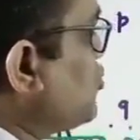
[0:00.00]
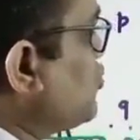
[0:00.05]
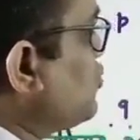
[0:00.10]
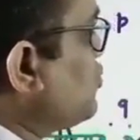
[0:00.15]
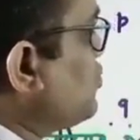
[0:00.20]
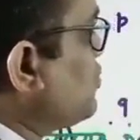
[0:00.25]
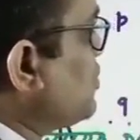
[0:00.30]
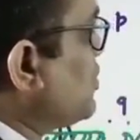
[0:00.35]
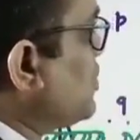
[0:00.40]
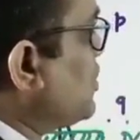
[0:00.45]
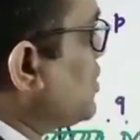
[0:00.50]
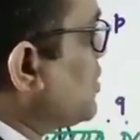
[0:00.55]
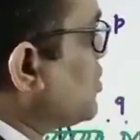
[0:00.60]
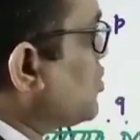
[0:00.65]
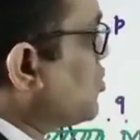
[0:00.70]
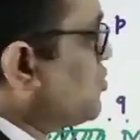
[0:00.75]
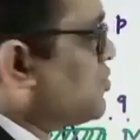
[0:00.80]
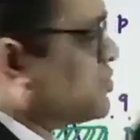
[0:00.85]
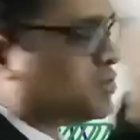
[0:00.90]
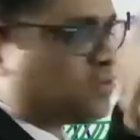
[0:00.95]
two
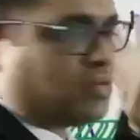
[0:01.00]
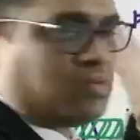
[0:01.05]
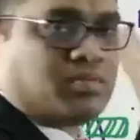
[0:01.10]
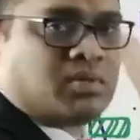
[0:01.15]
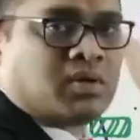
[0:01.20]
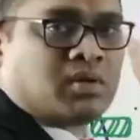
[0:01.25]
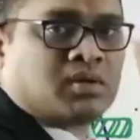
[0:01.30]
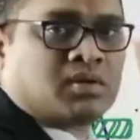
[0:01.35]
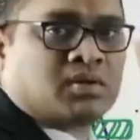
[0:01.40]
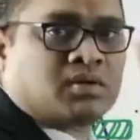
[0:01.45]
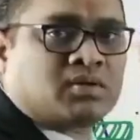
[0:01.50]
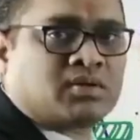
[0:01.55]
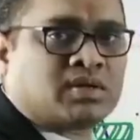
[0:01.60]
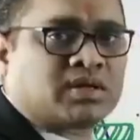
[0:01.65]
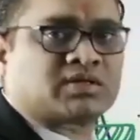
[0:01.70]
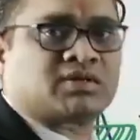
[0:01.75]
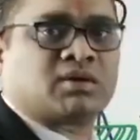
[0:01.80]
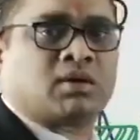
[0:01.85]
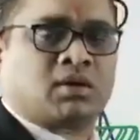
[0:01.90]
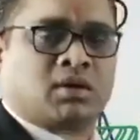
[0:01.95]
chromosomes.
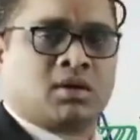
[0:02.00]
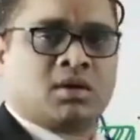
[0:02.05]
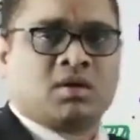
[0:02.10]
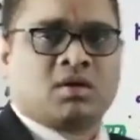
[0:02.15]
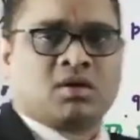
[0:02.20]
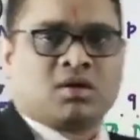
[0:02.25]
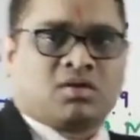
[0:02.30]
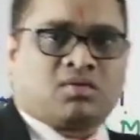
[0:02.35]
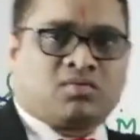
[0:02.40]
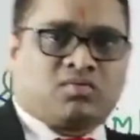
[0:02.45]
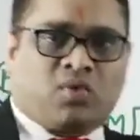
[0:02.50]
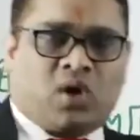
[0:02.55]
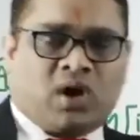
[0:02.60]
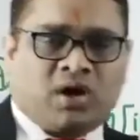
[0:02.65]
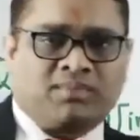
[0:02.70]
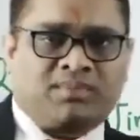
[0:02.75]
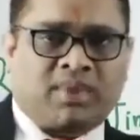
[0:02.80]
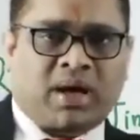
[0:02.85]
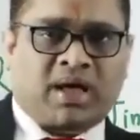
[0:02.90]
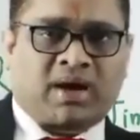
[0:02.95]
That's all.
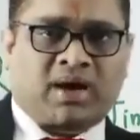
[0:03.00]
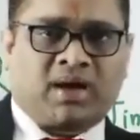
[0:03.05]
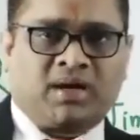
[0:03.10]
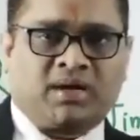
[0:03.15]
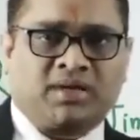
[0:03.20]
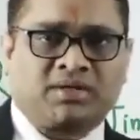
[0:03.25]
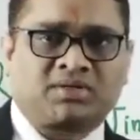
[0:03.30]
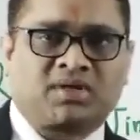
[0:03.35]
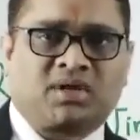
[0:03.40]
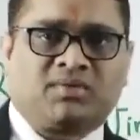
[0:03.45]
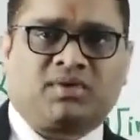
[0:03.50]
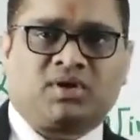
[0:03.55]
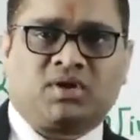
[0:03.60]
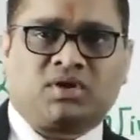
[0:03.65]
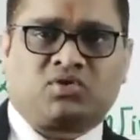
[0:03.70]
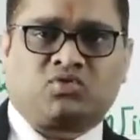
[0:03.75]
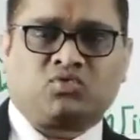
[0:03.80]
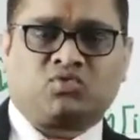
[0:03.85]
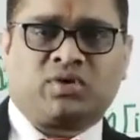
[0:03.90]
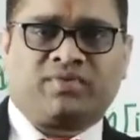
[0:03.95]
One parent is giving
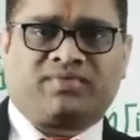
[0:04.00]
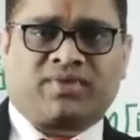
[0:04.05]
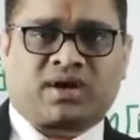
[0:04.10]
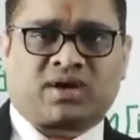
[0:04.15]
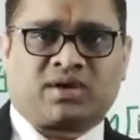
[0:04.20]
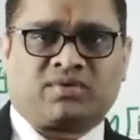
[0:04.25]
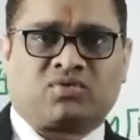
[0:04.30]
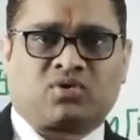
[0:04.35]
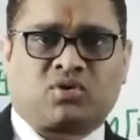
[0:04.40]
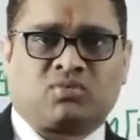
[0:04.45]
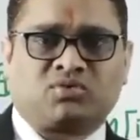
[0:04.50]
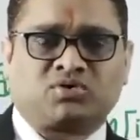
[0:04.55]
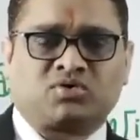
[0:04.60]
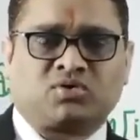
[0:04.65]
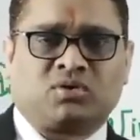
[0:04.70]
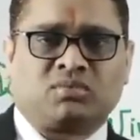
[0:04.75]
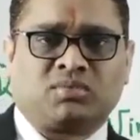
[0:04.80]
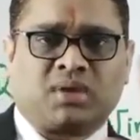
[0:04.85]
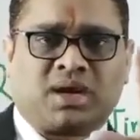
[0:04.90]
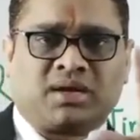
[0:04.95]
two defective
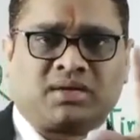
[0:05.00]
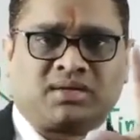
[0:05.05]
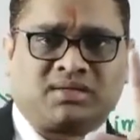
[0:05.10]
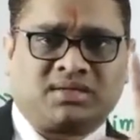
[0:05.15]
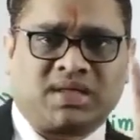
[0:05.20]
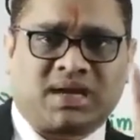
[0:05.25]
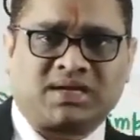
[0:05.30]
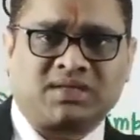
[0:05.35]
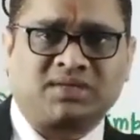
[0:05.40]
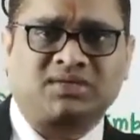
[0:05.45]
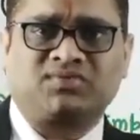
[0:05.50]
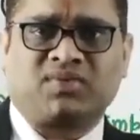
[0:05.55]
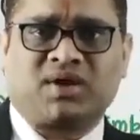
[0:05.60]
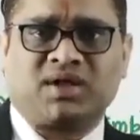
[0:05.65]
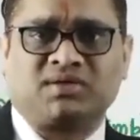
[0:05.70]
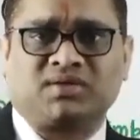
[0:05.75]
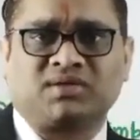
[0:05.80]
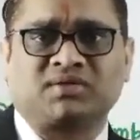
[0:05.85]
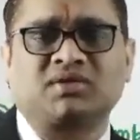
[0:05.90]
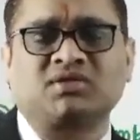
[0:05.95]
chromosomes, and that is why
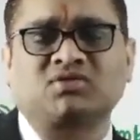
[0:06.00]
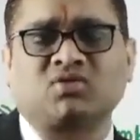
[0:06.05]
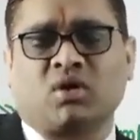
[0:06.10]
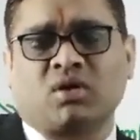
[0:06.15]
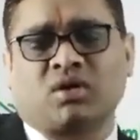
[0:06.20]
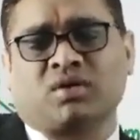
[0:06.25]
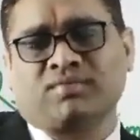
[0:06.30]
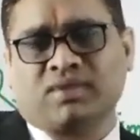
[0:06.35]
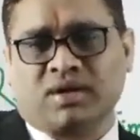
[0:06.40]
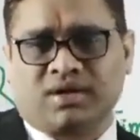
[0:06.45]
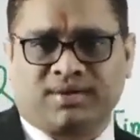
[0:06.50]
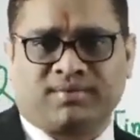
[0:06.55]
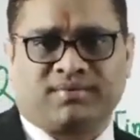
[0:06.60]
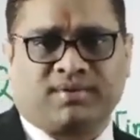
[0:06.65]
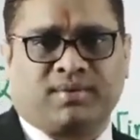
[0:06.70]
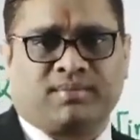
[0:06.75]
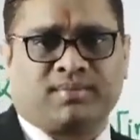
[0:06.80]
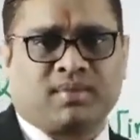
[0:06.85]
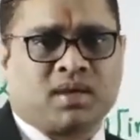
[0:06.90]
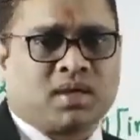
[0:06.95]
this disorder will
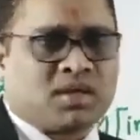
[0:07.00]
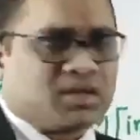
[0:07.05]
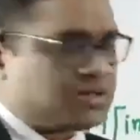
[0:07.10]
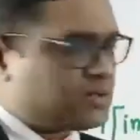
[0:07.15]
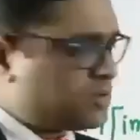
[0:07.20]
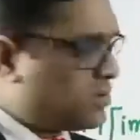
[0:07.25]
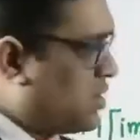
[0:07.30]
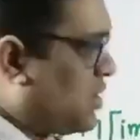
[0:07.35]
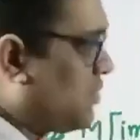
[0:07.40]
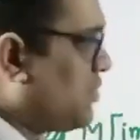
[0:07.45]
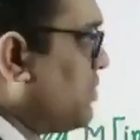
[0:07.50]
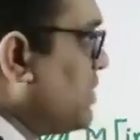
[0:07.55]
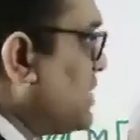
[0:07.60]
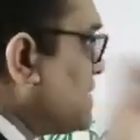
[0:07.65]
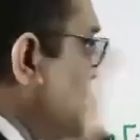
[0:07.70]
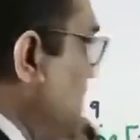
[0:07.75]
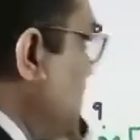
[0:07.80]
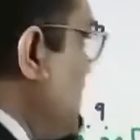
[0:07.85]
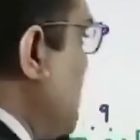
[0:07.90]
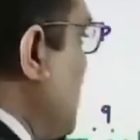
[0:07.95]
develop. So now we will
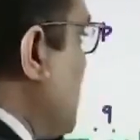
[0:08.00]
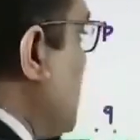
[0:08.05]
see